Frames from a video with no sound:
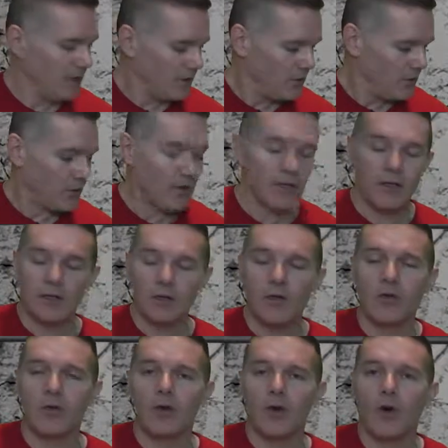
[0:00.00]
you can
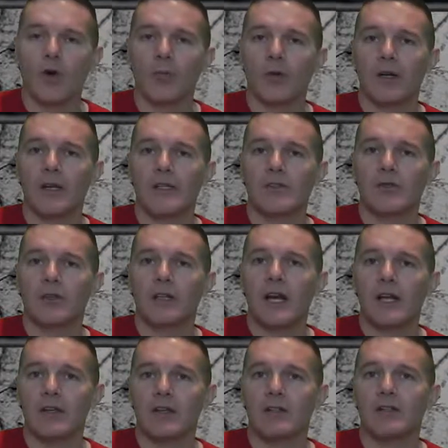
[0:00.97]
incorporate it into a
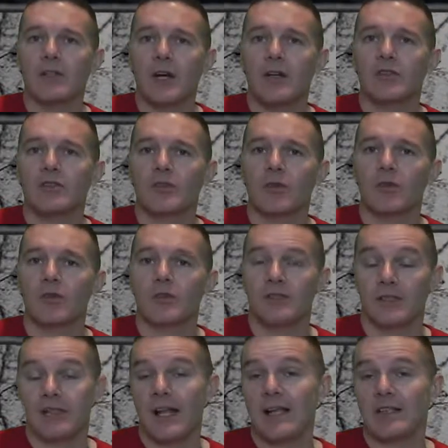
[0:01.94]
lot of your guitar solos,
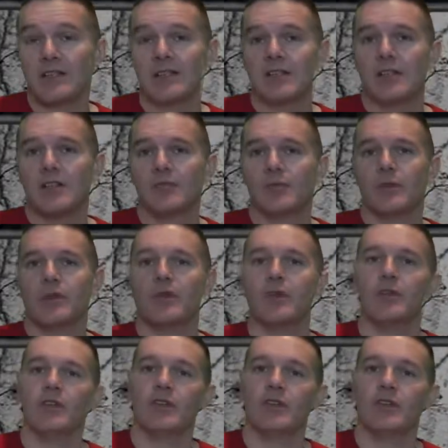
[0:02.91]
and it actually sounds pretty cool.